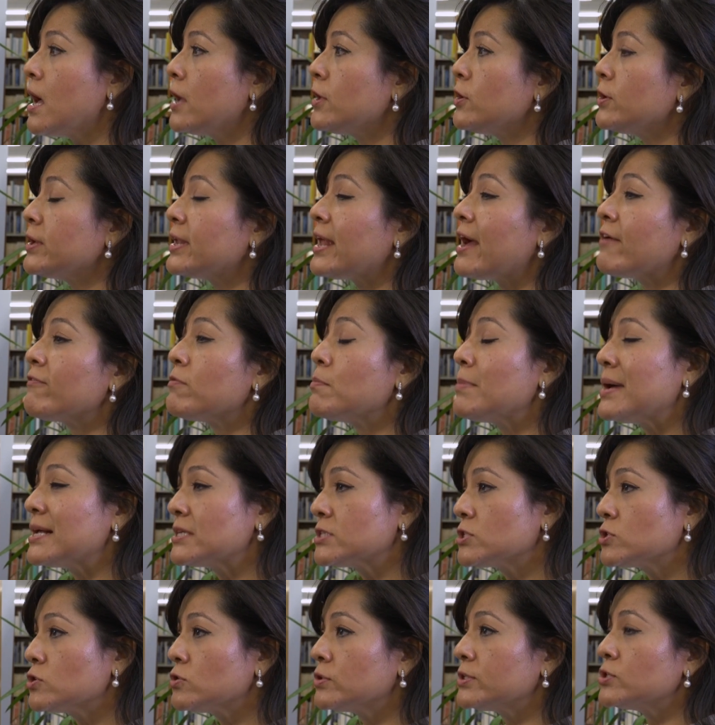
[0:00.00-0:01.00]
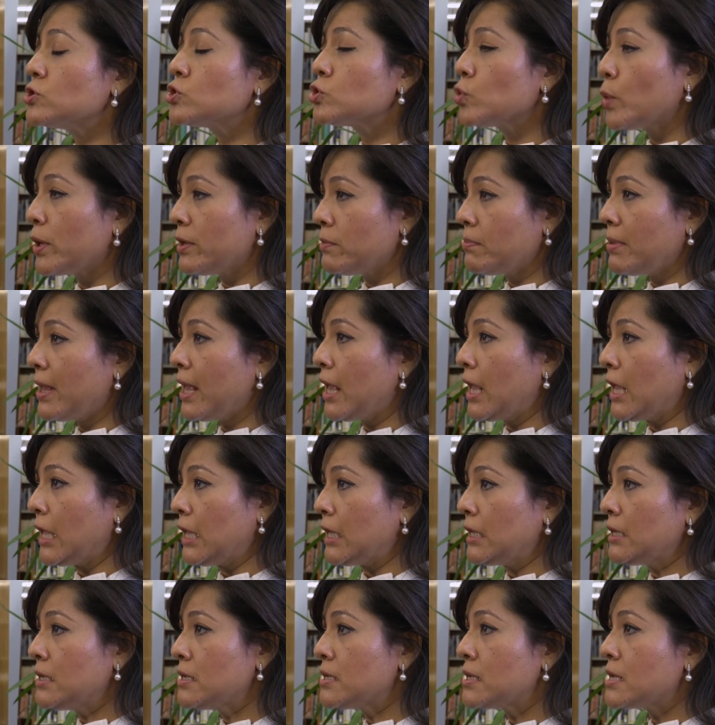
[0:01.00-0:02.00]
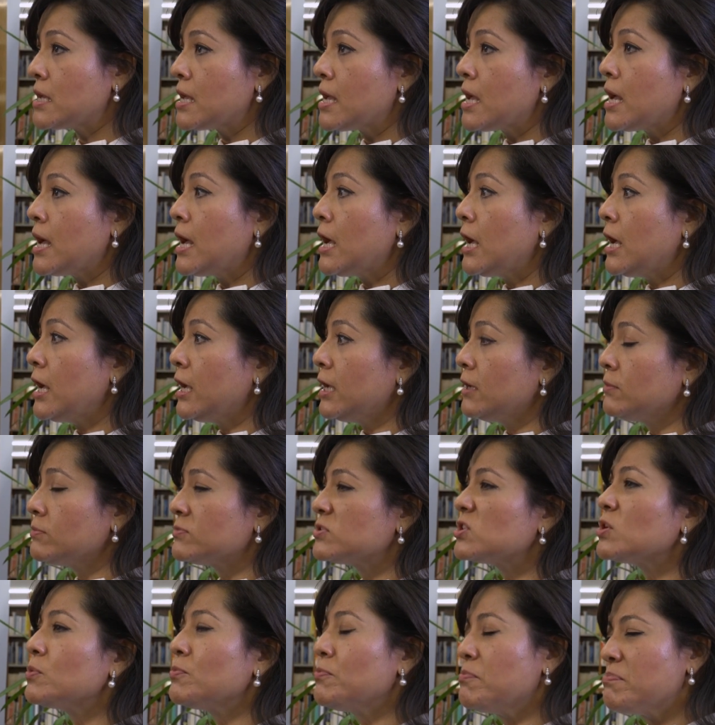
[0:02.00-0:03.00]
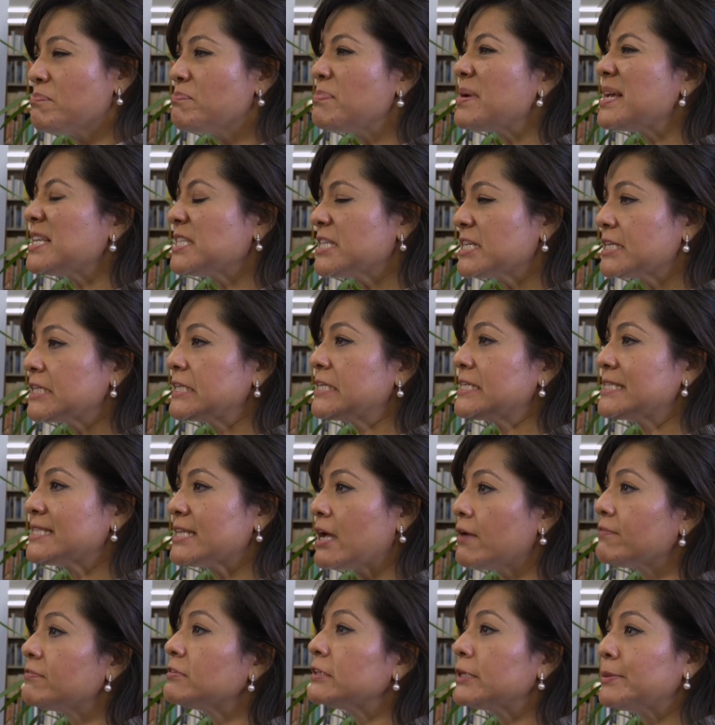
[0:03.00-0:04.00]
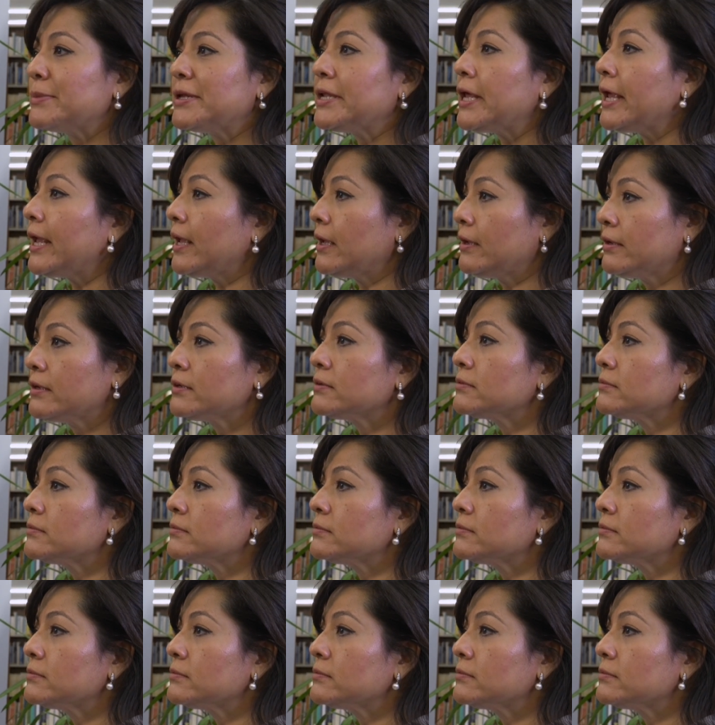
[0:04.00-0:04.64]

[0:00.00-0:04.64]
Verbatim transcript: You can have muscle and joint pain. Um, so basically self-limiting.